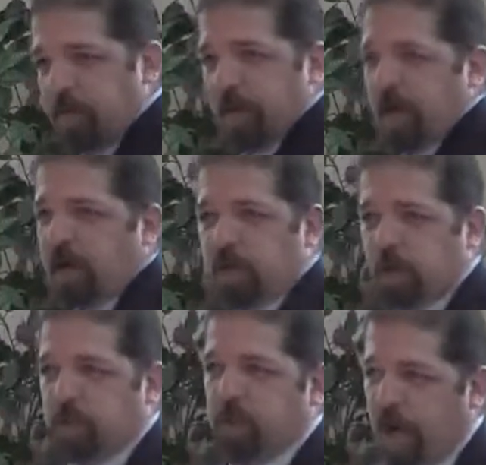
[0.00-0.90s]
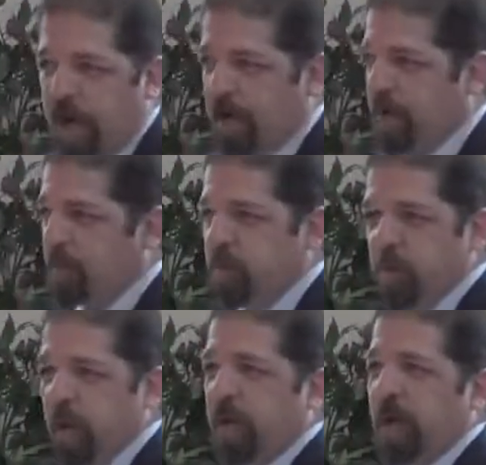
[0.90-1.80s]
theological giant. I'm
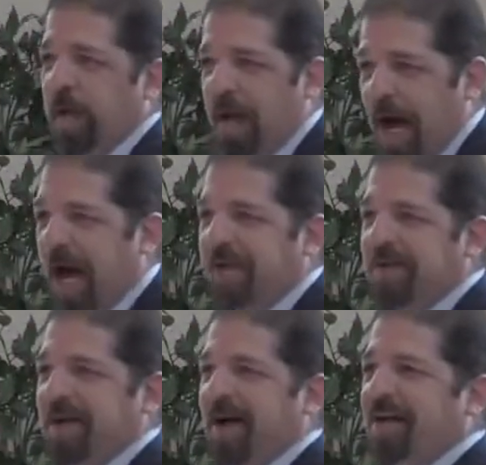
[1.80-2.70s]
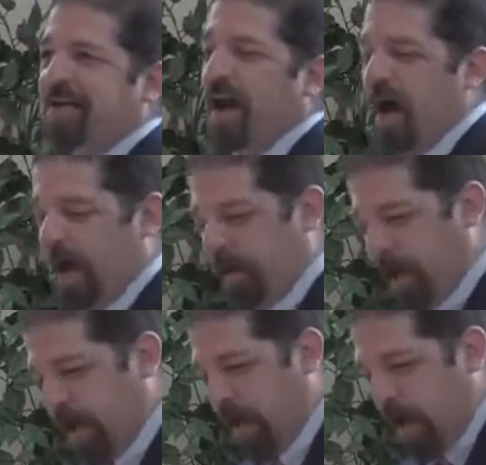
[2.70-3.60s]
certainly not denying
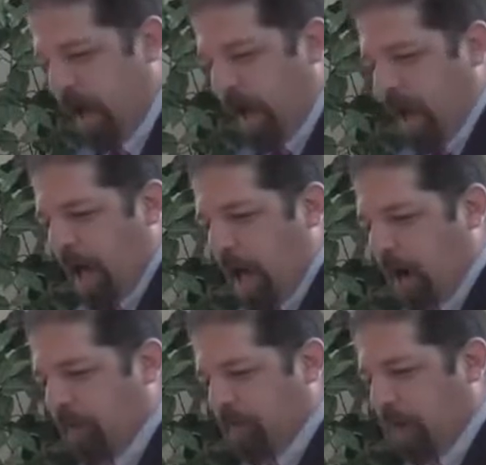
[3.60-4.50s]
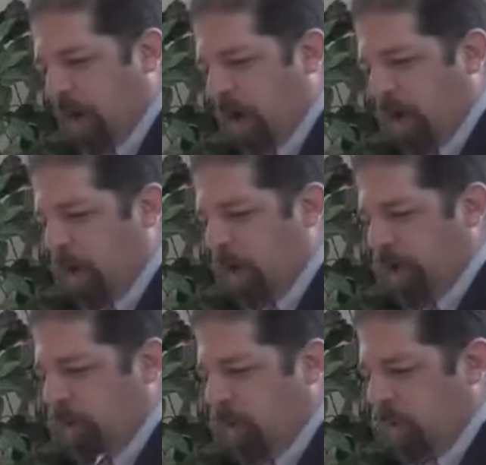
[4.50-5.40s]
that. However,
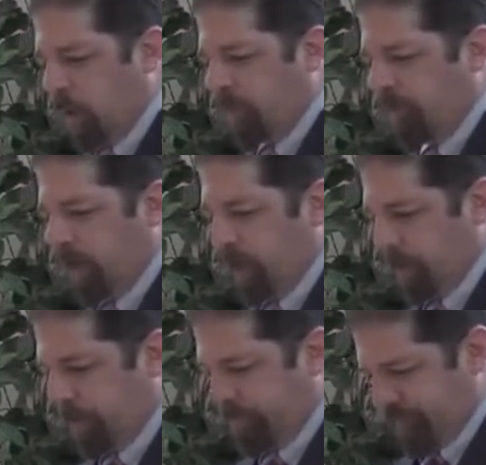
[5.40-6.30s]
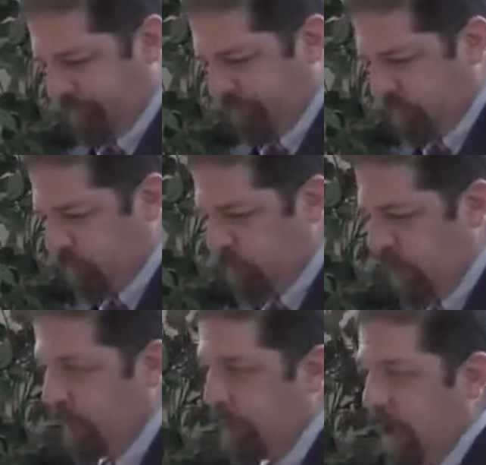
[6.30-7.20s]
according to Warfield,
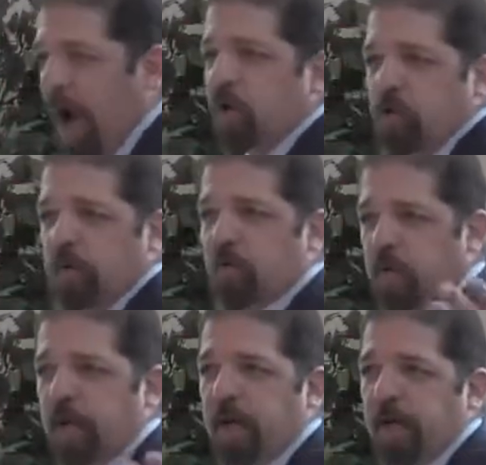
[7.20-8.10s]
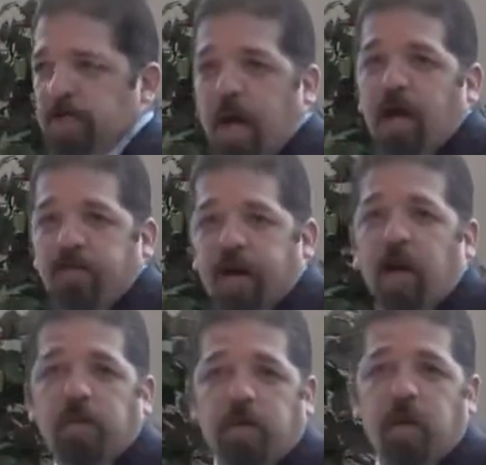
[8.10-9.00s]
the doctrine of the Trinity is not
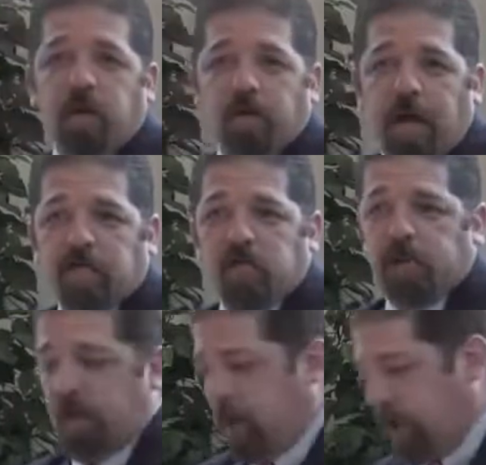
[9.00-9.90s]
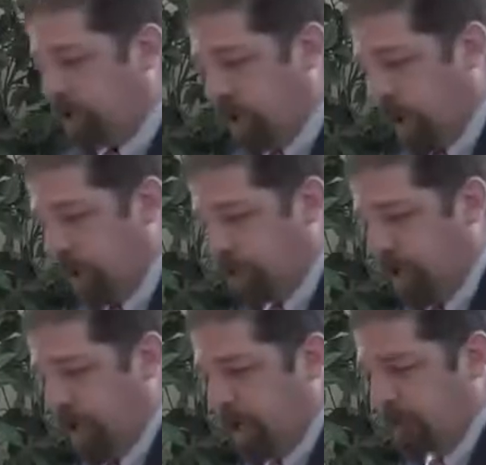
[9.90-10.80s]
found in the Old Testament. And I want you to
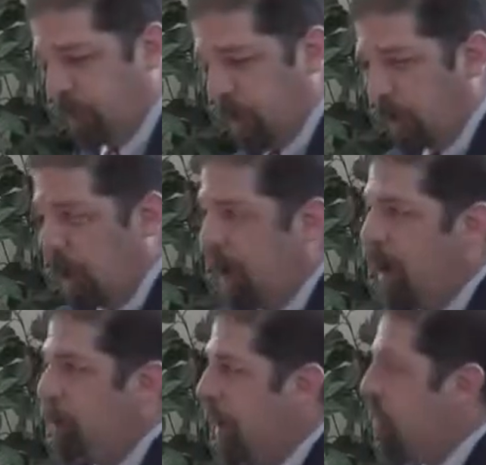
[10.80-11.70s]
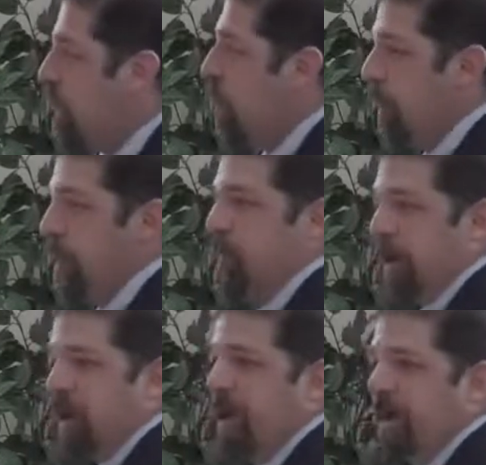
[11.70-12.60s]
understand his view, because I really
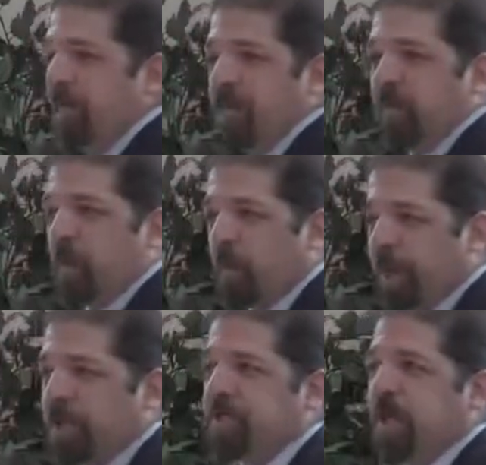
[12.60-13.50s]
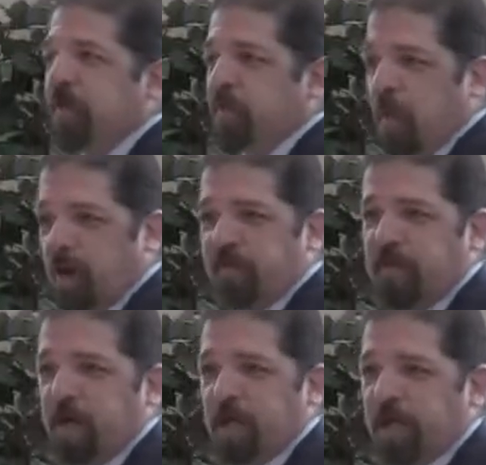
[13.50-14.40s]
believe that the reasoning of
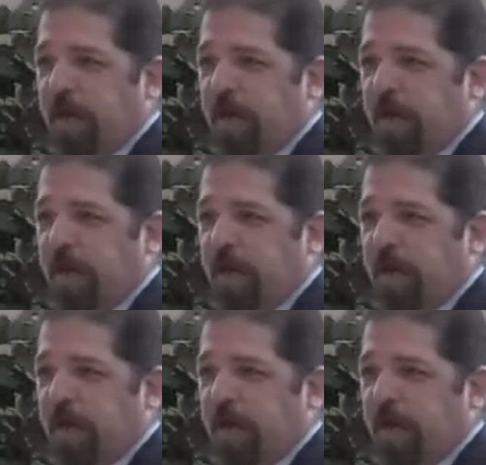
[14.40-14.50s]
Warfield